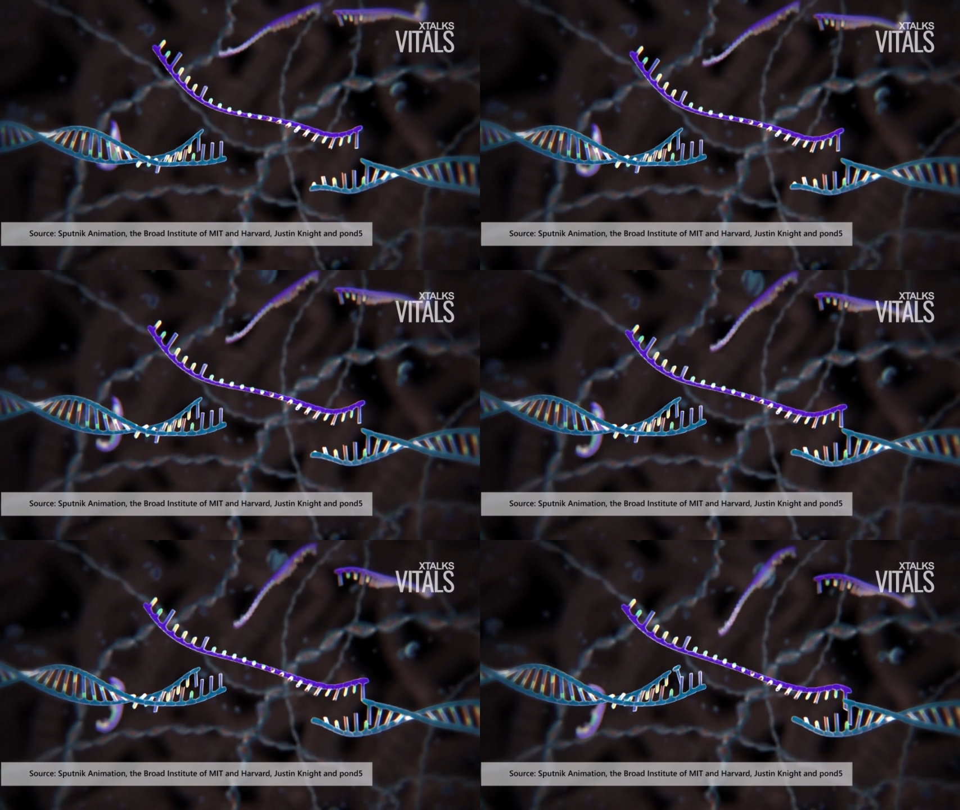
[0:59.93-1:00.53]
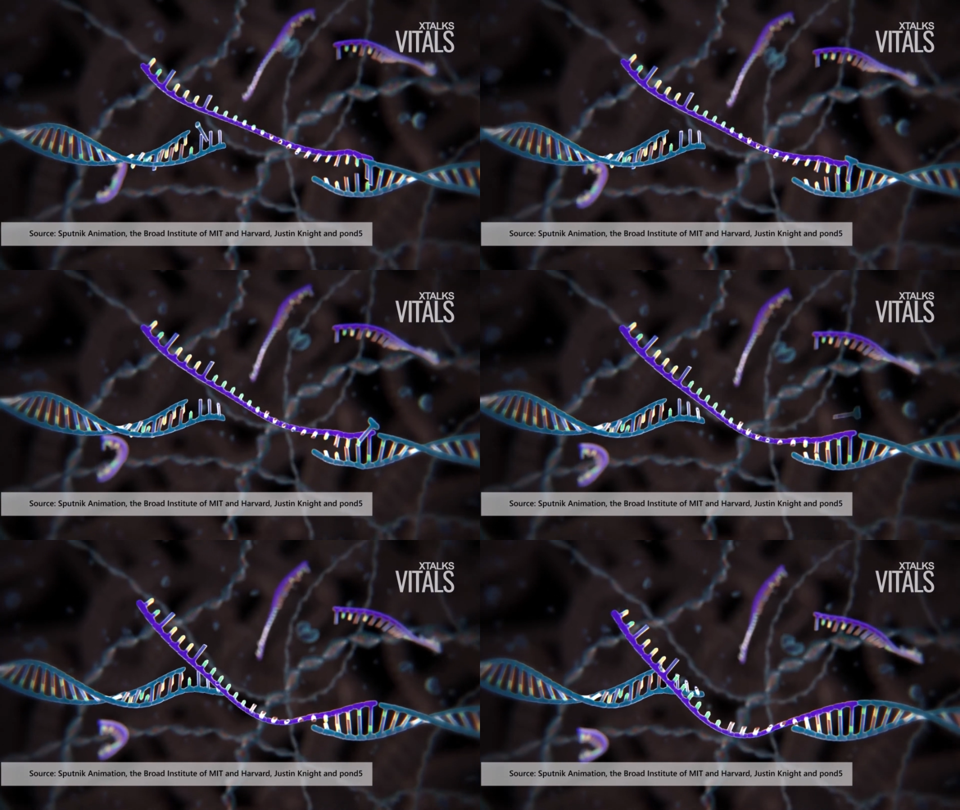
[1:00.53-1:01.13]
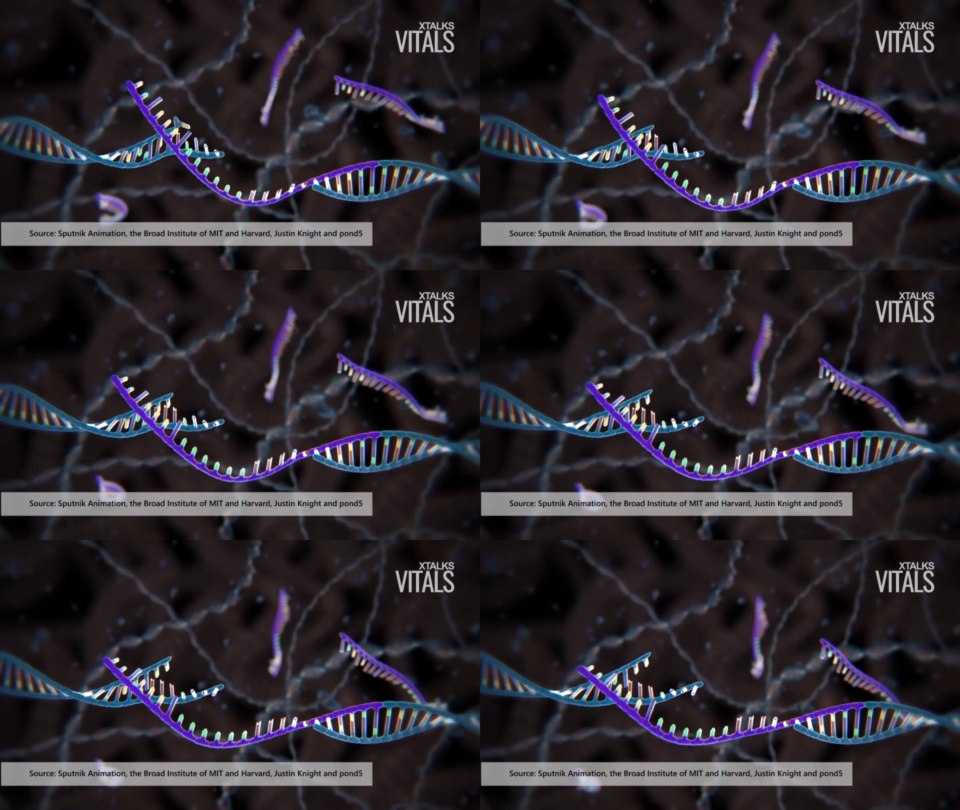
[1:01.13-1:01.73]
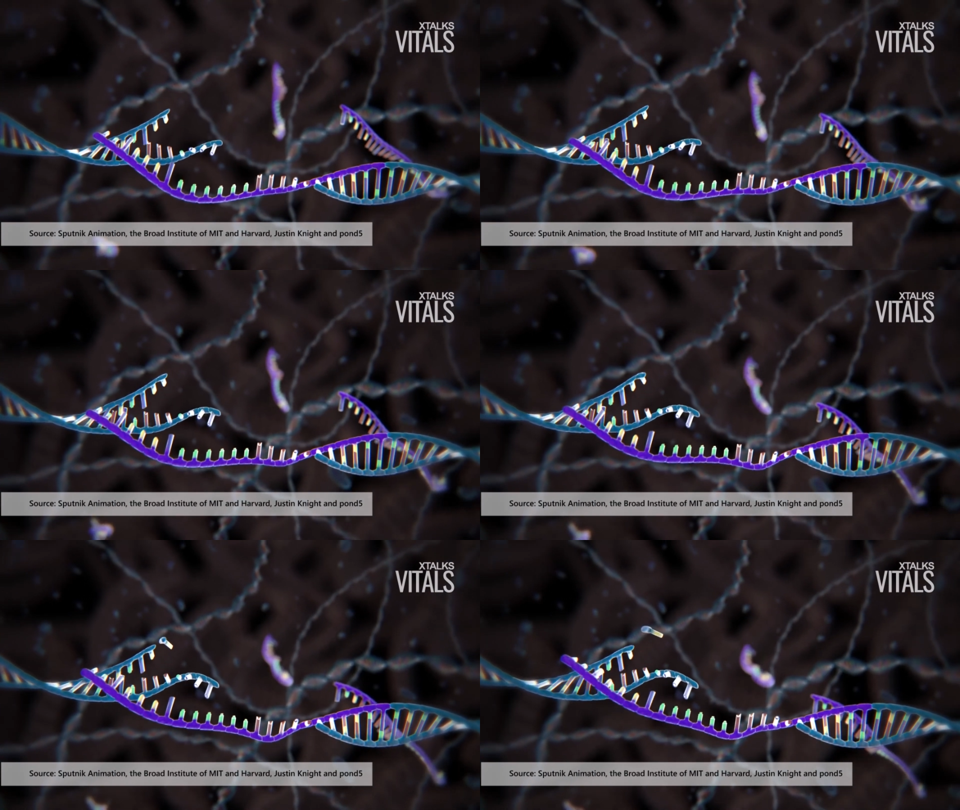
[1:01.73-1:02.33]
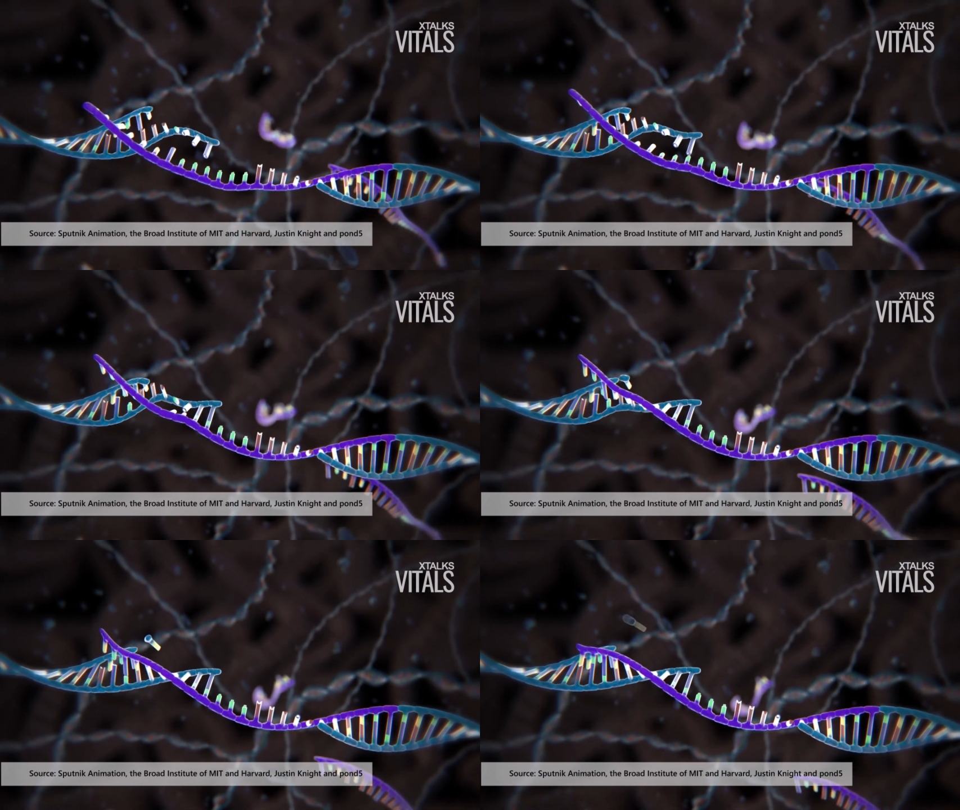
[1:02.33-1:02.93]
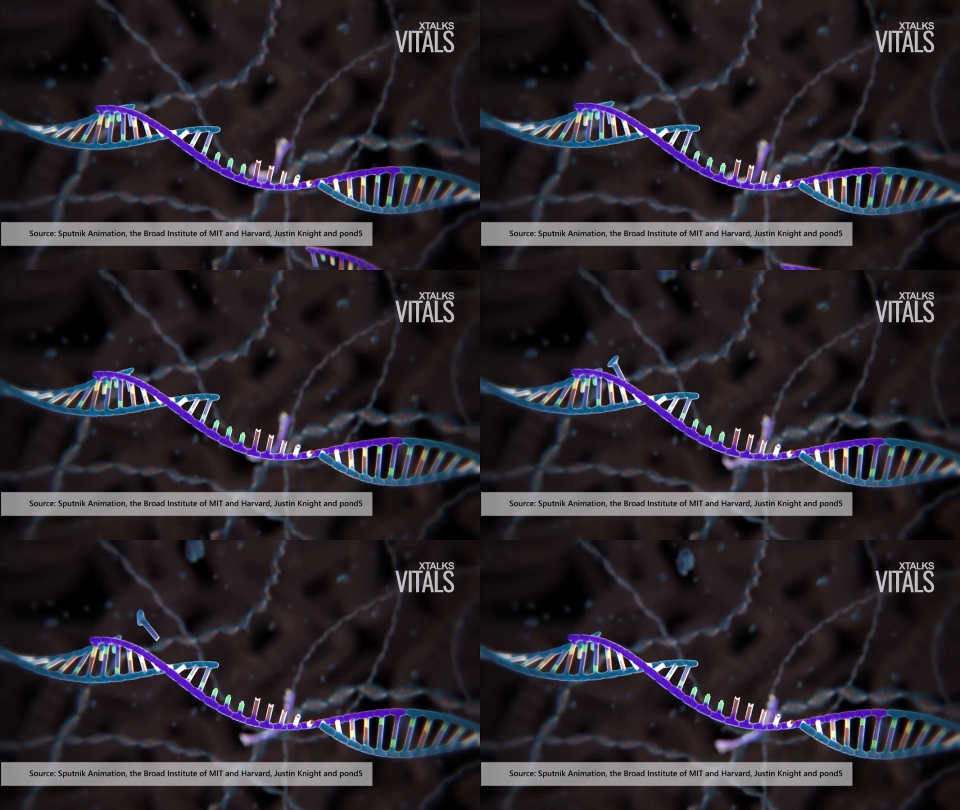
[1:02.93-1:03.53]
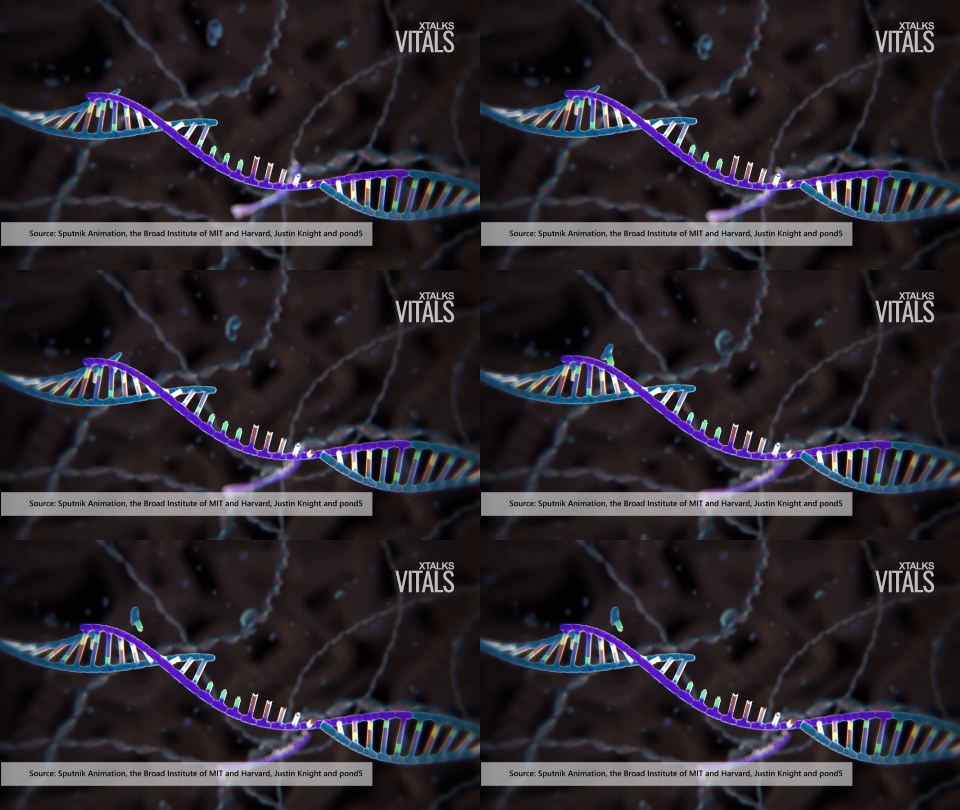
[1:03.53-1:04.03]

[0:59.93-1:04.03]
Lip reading: (no speaker visible)